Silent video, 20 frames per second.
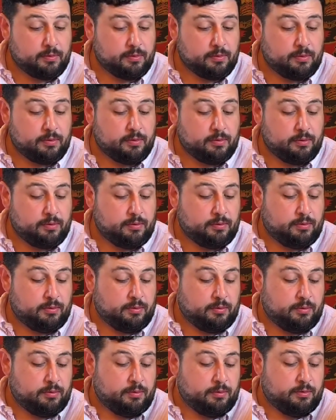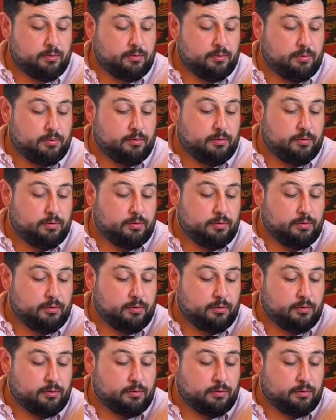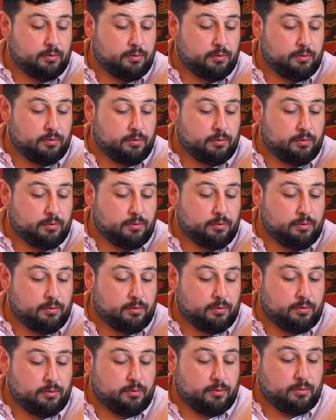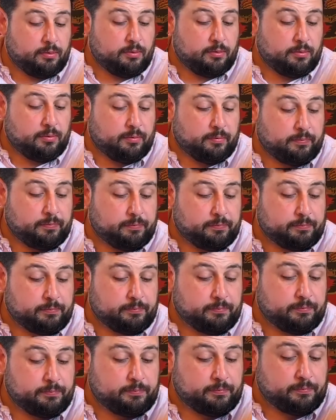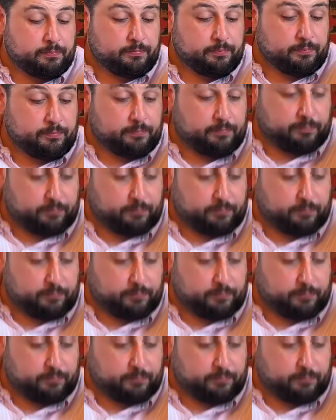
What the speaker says: This person isn't speaking.